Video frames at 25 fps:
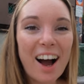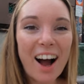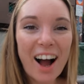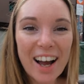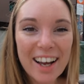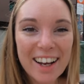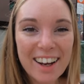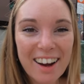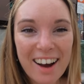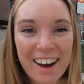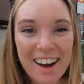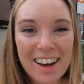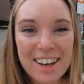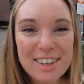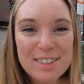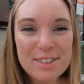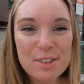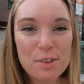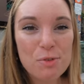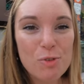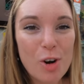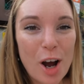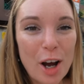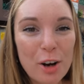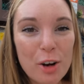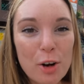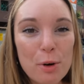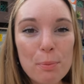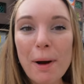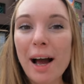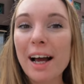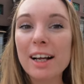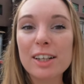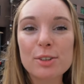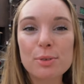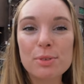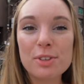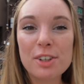Hi guys, welcome
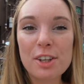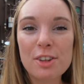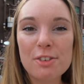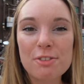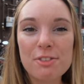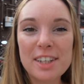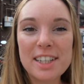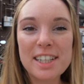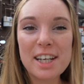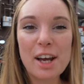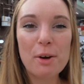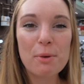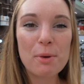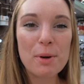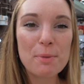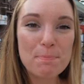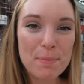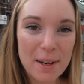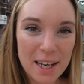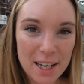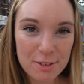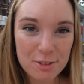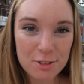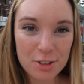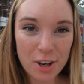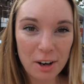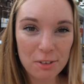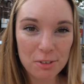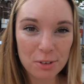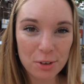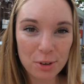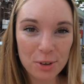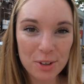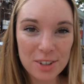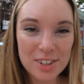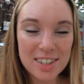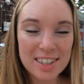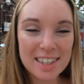back to another video with Beve
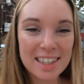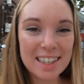Travels.